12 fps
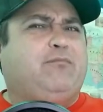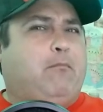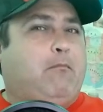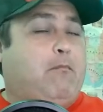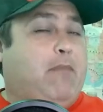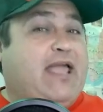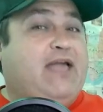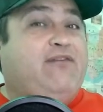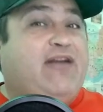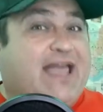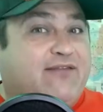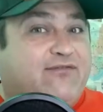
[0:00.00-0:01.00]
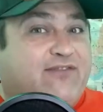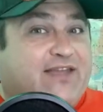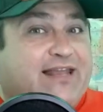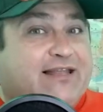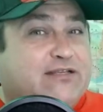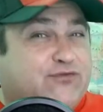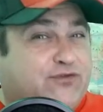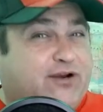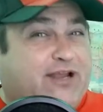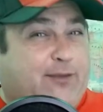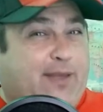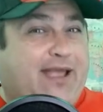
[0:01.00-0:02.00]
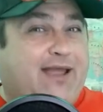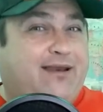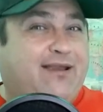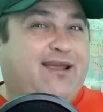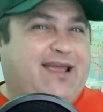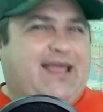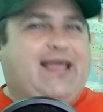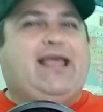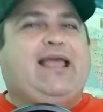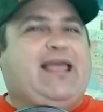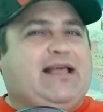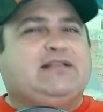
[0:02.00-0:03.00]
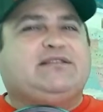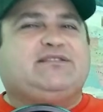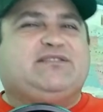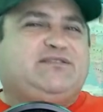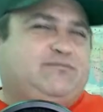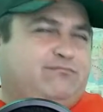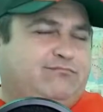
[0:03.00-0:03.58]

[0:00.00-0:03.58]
may have had feelings for He Man. It's